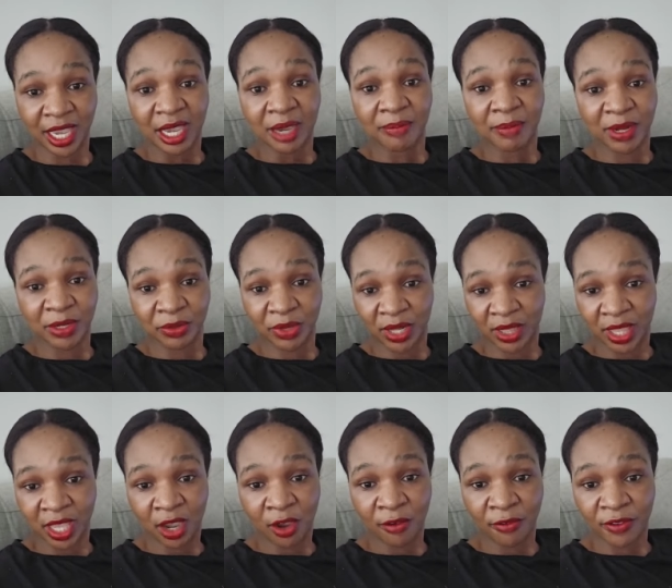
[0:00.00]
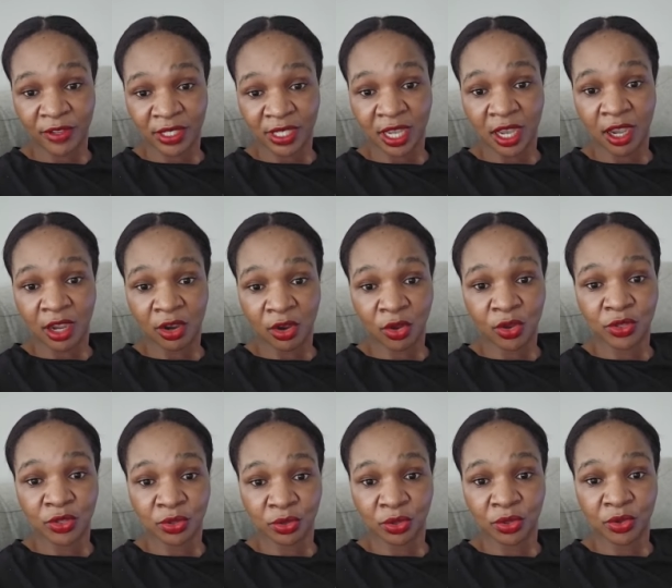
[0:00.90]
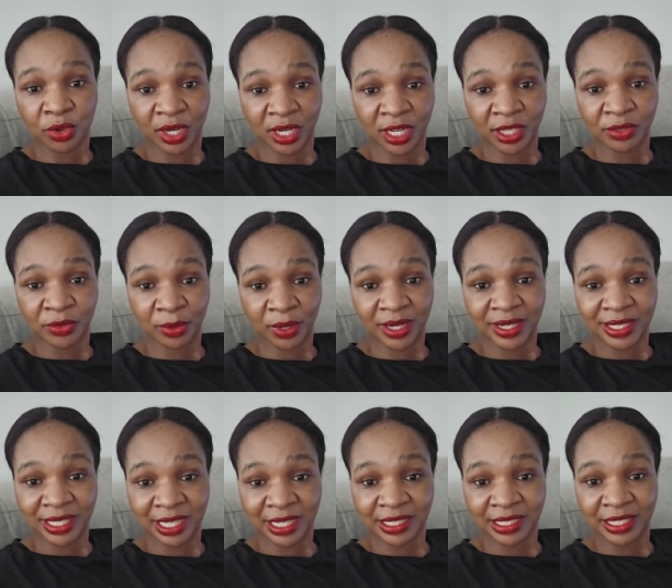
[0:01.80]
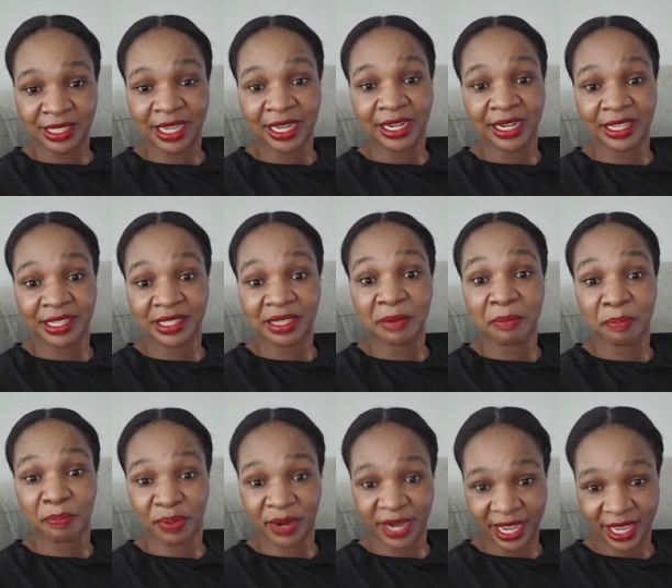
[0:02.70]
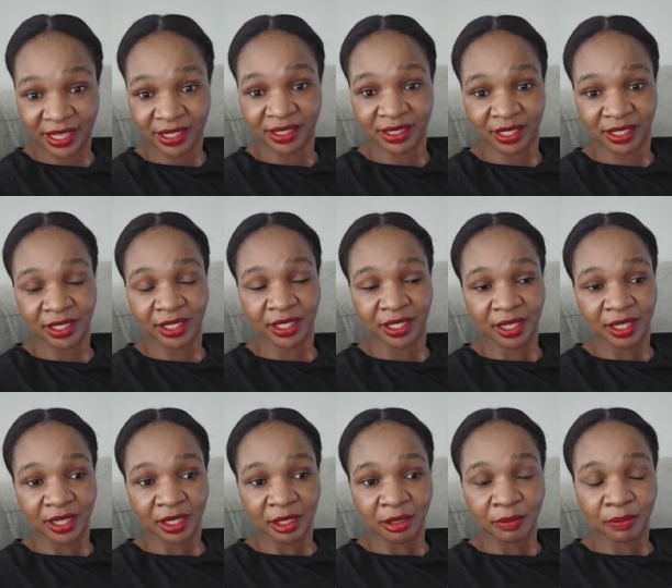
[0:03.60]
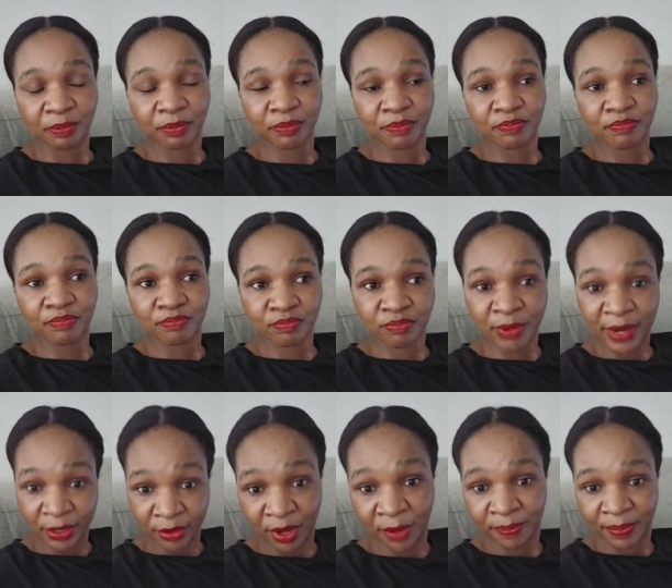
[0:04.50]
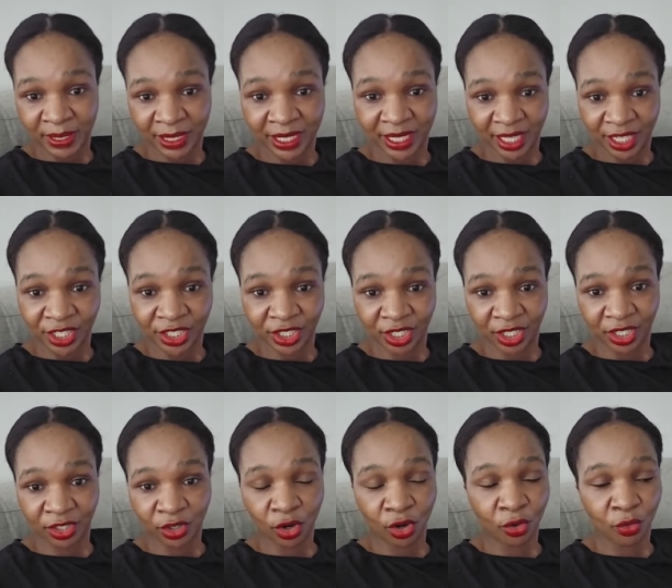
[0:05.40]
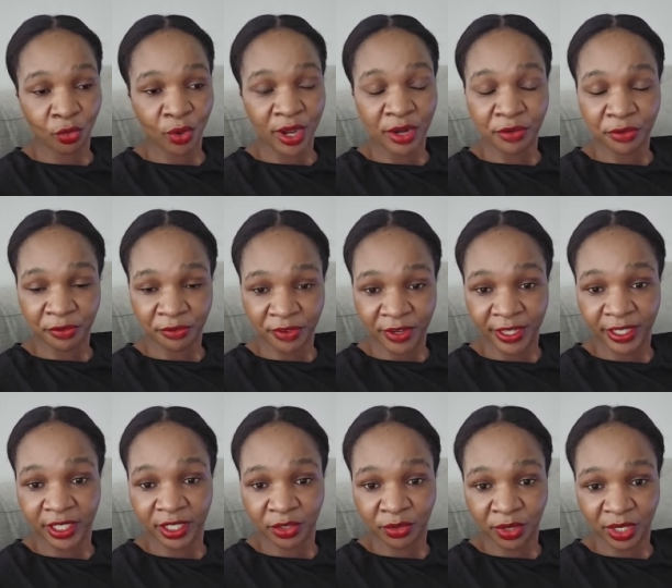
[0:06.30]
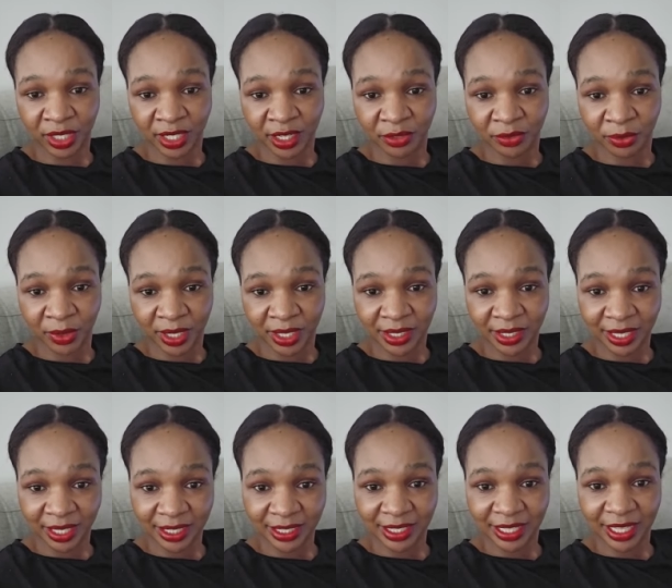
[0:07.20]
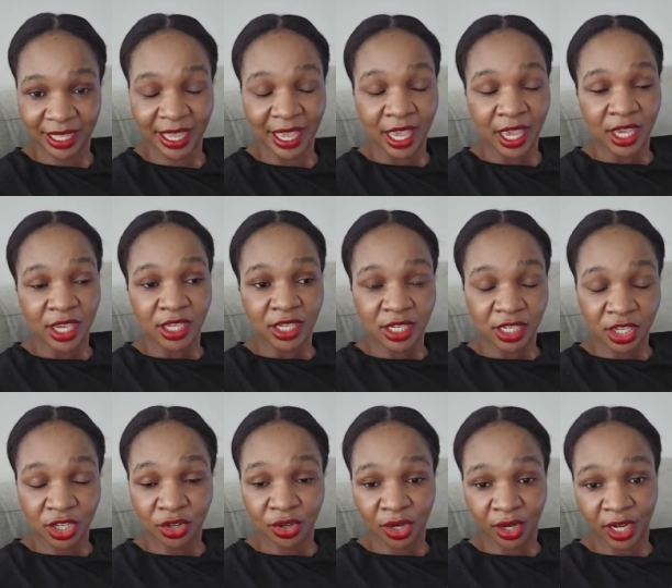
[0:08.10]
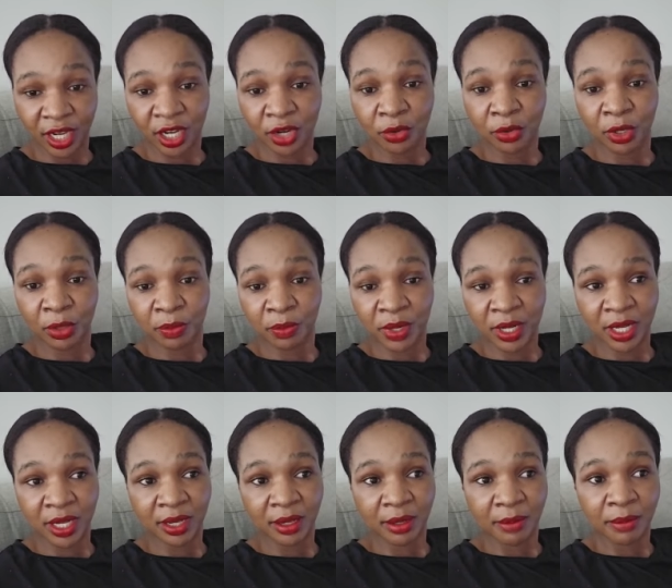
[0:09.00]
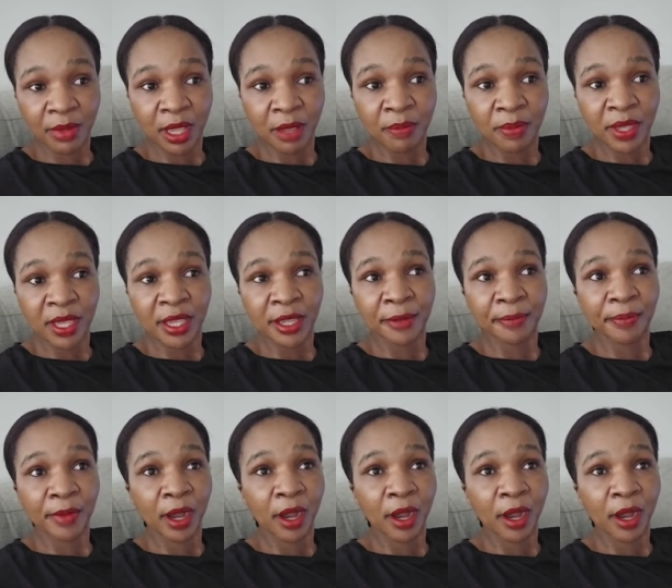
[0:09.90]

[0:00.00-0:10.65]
But when the officer goes through your DS-160 and is impressed by your application or why you filled in your DS-160, she or he will be maybe